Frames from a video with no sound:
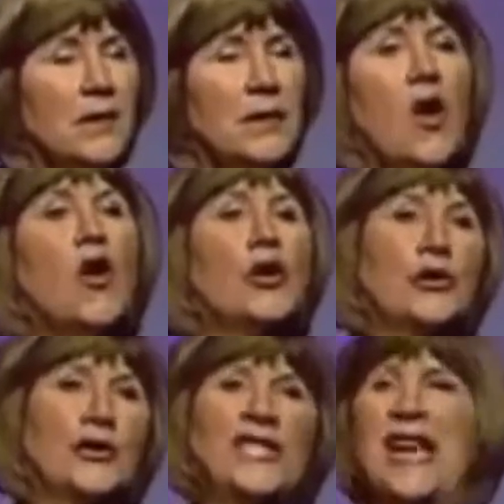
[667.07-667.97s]

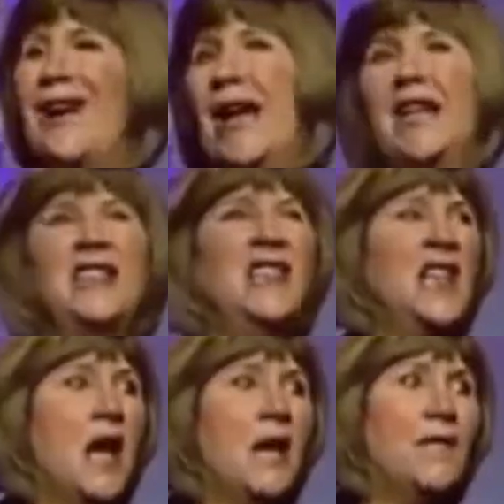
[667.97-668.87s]
Hoarders, yeah, I
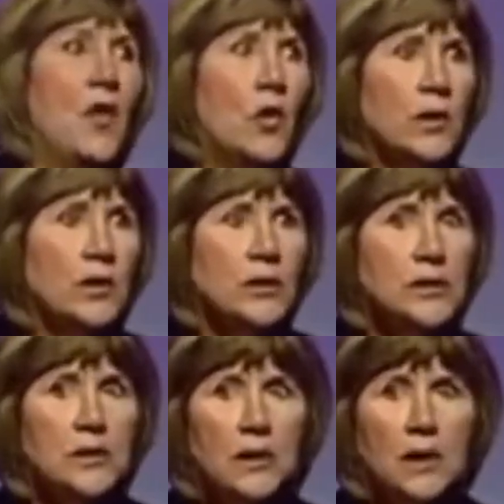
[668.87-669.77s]
love hoarders.